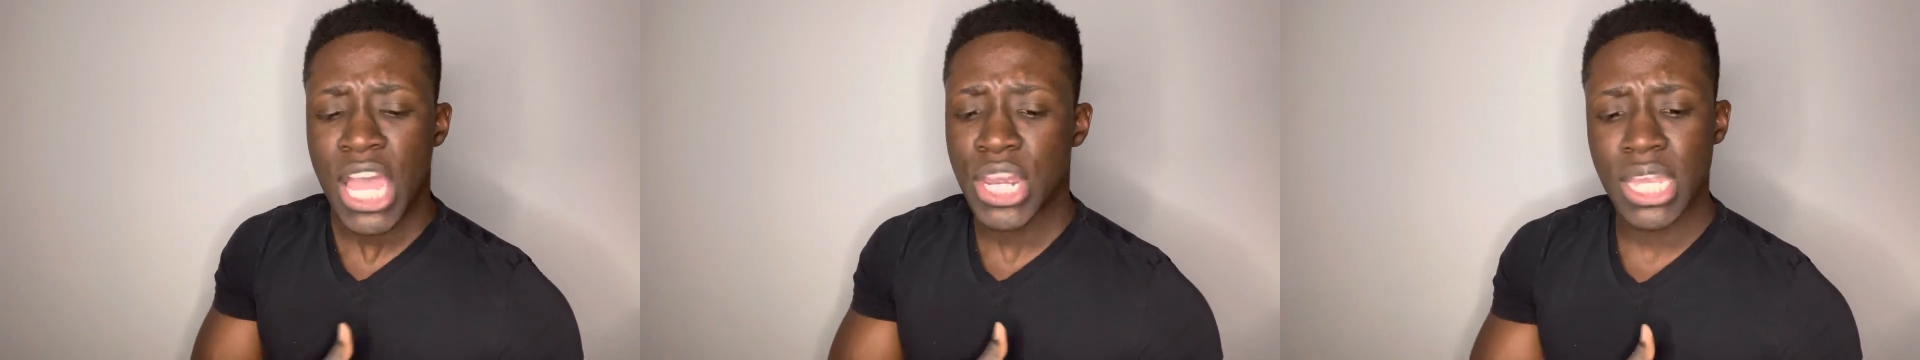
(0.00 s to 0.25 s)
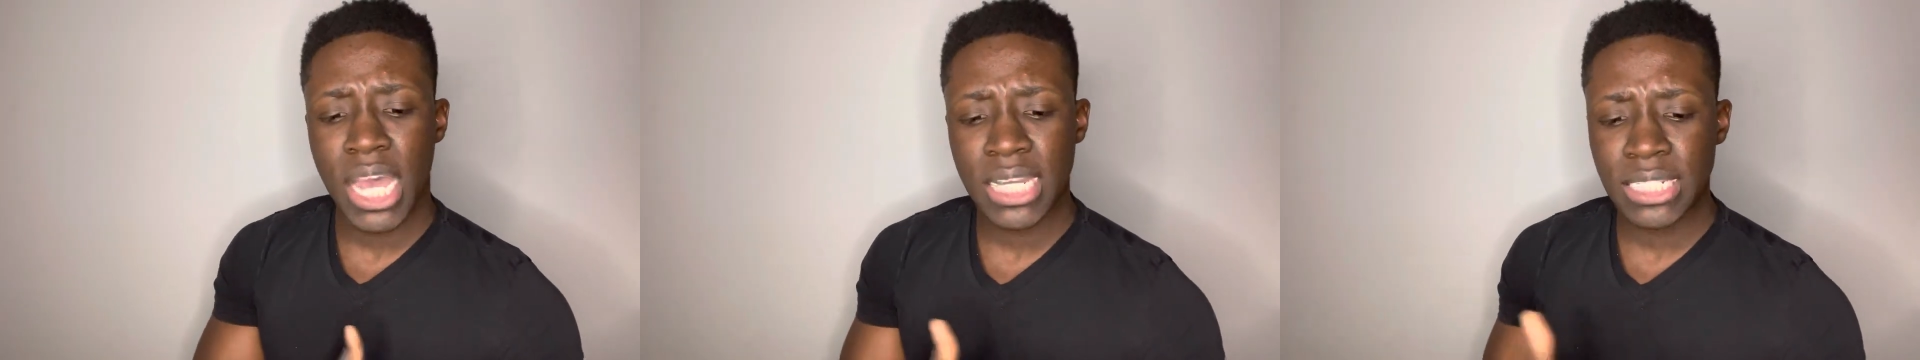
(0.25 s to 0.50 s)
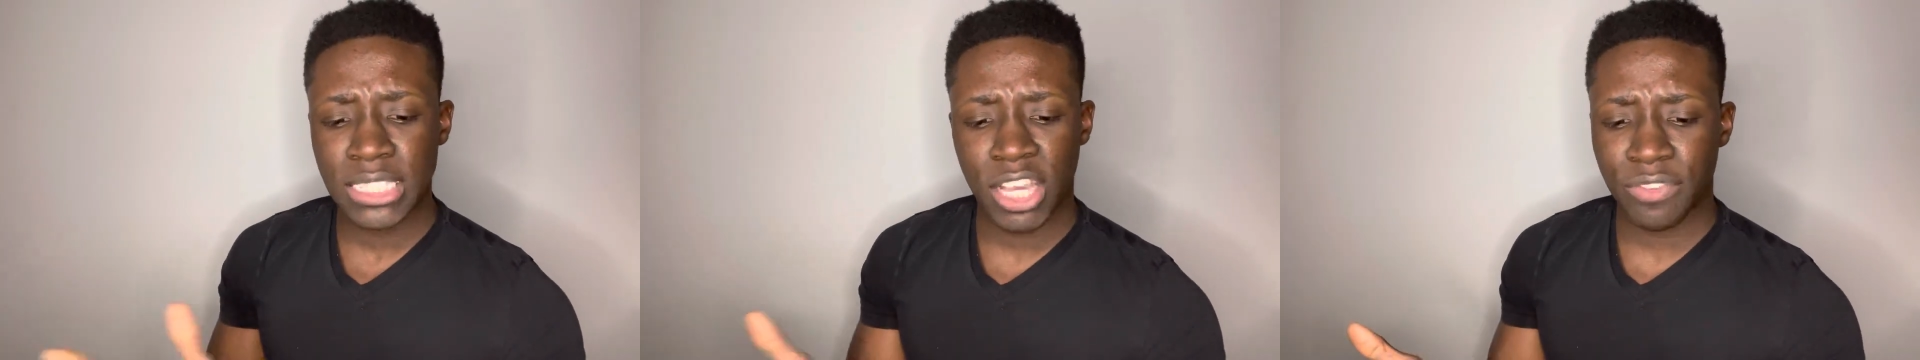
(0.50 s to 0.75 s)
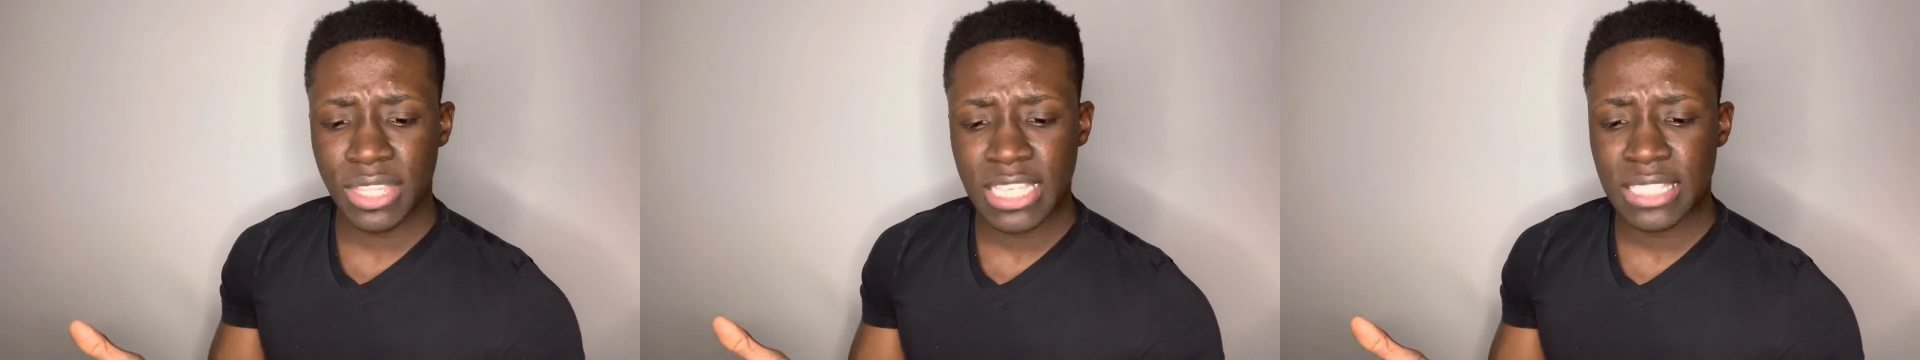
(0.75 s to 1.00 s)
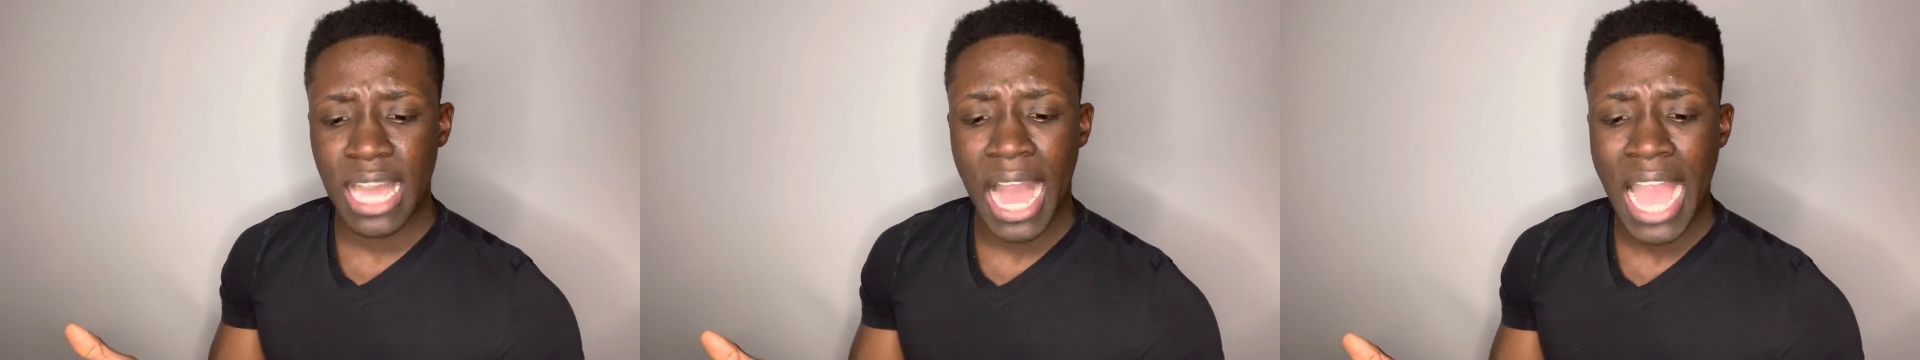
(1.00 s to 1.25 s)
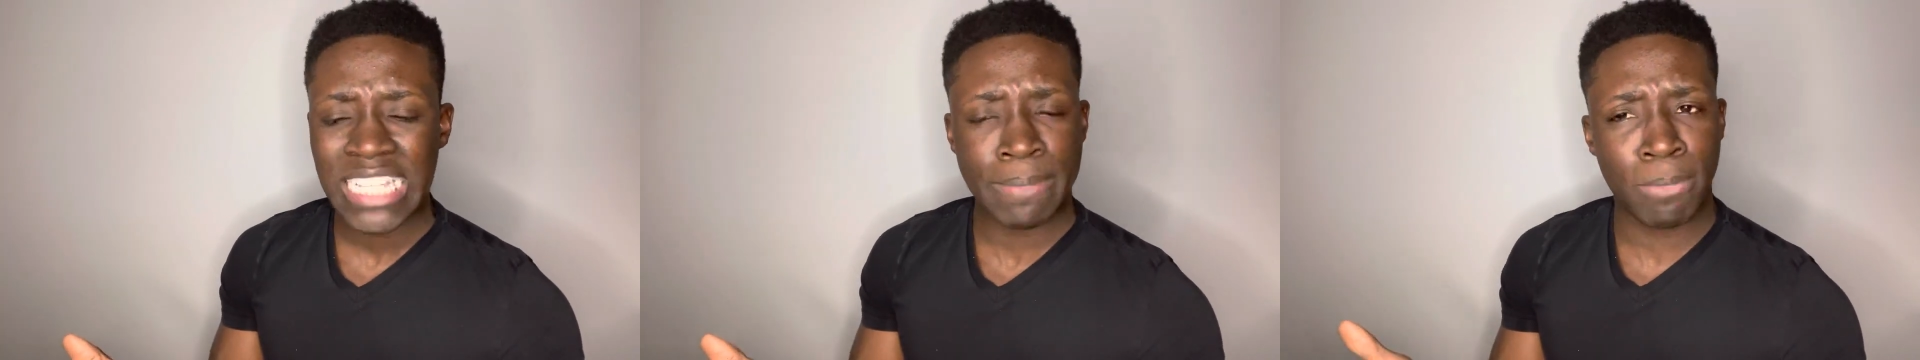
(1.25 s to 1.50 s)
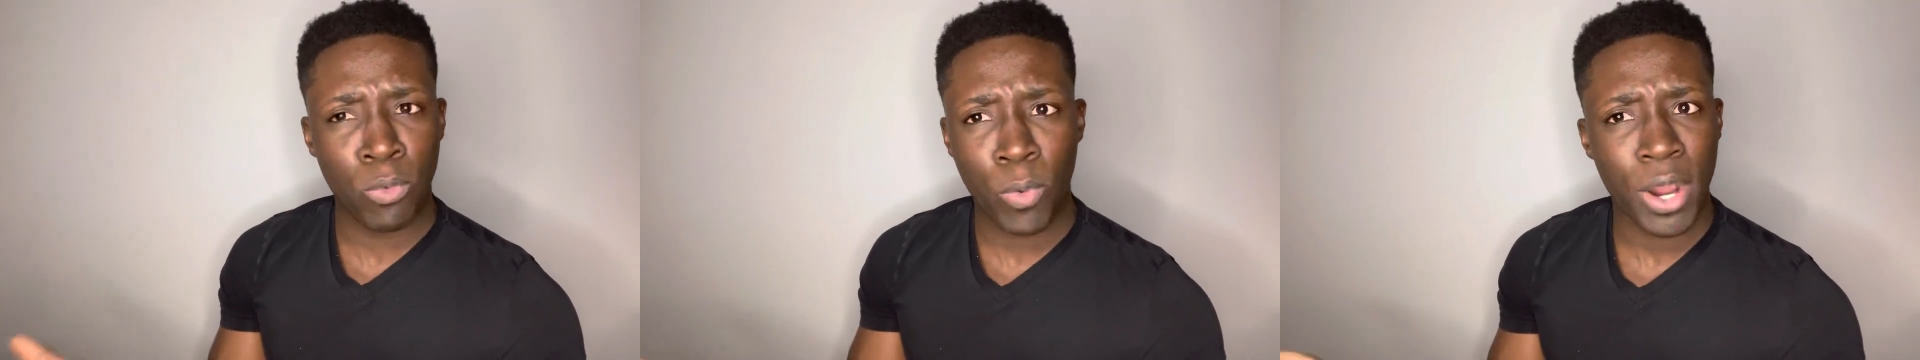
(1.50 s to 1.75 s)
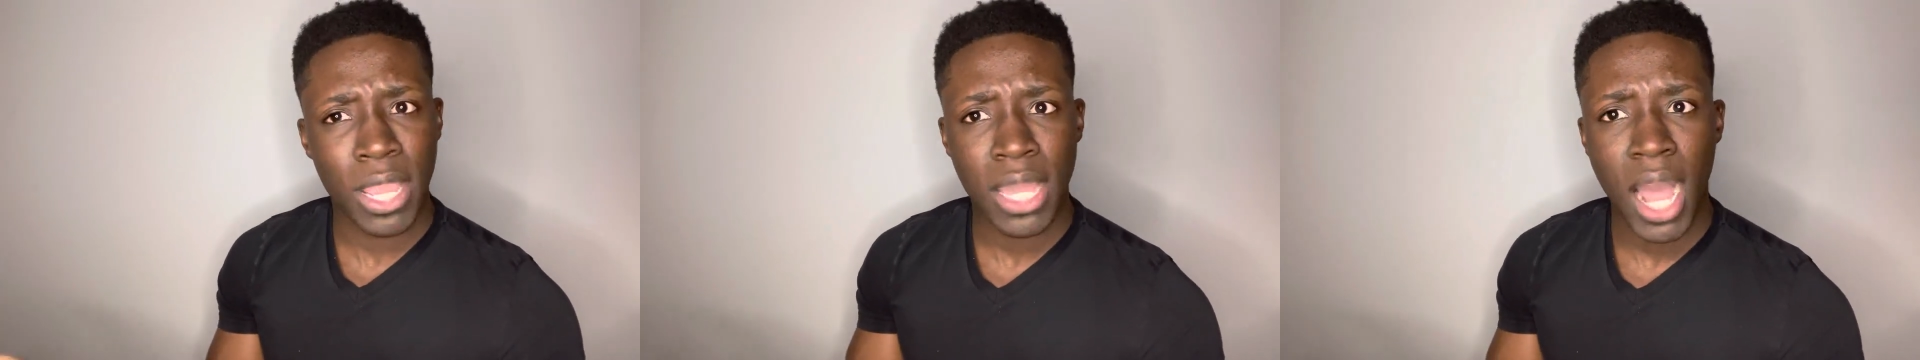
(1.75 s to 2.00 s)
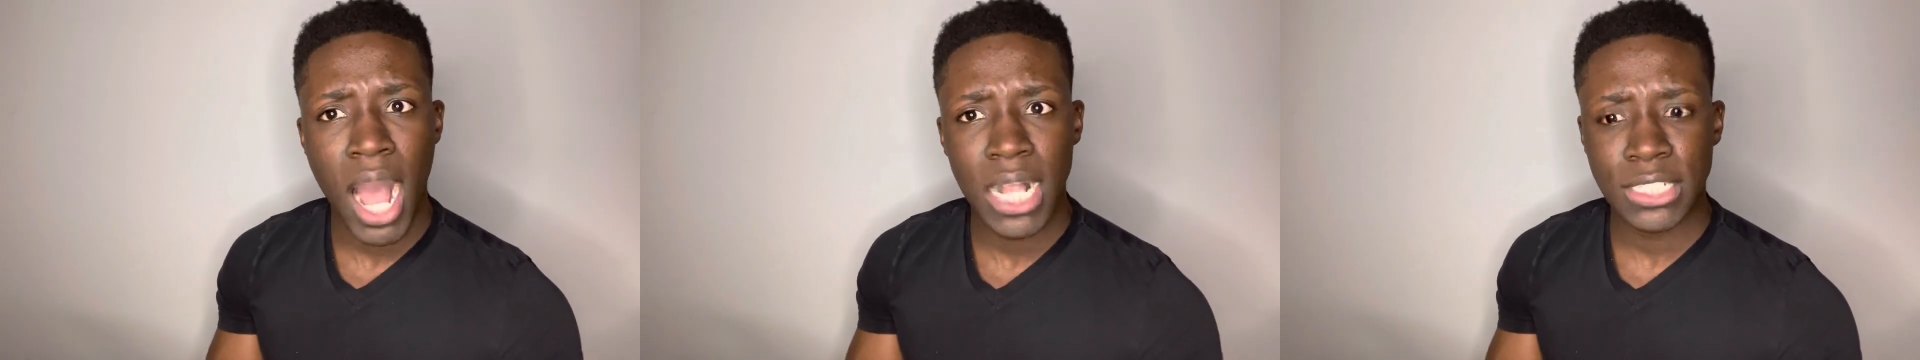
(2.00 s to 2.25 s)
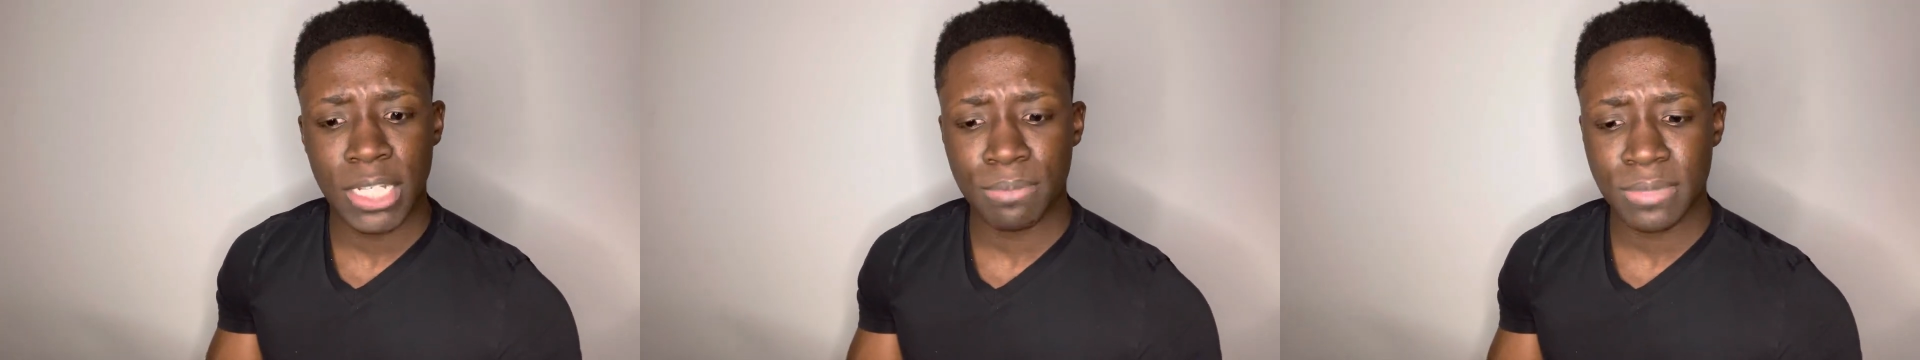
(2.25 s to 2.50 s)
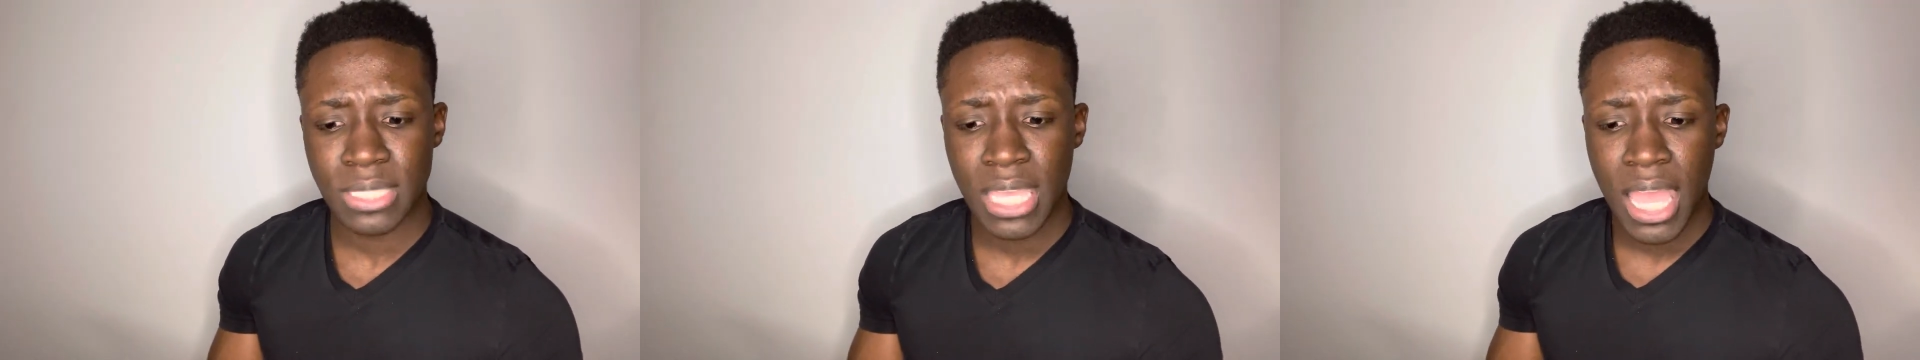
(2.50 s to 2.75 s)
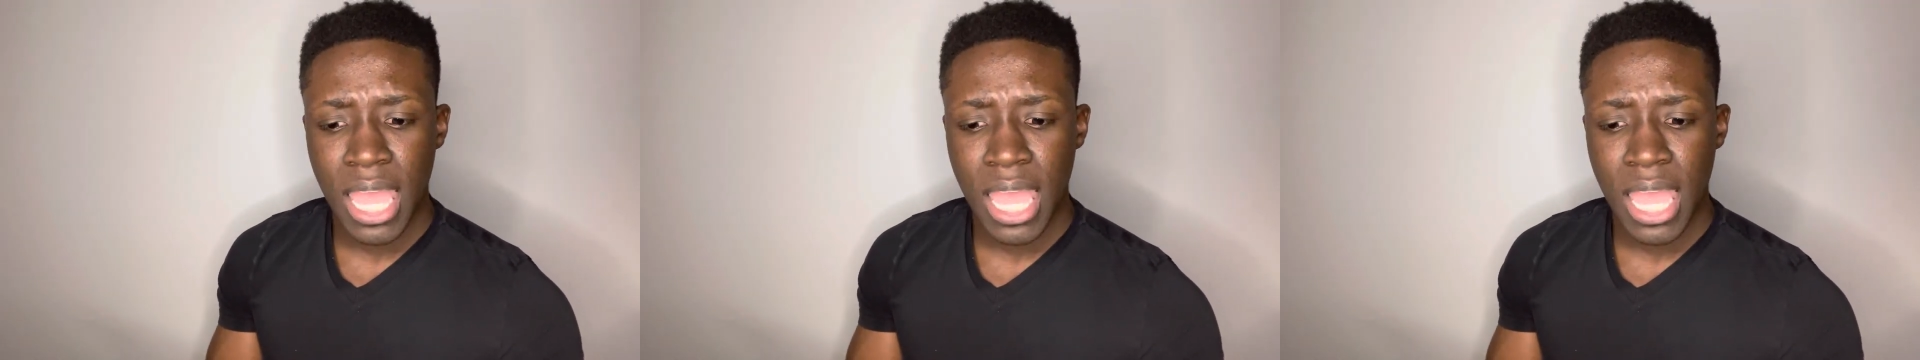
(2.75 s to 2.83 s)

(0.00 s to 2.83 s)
none of these guys have been wearing condoms.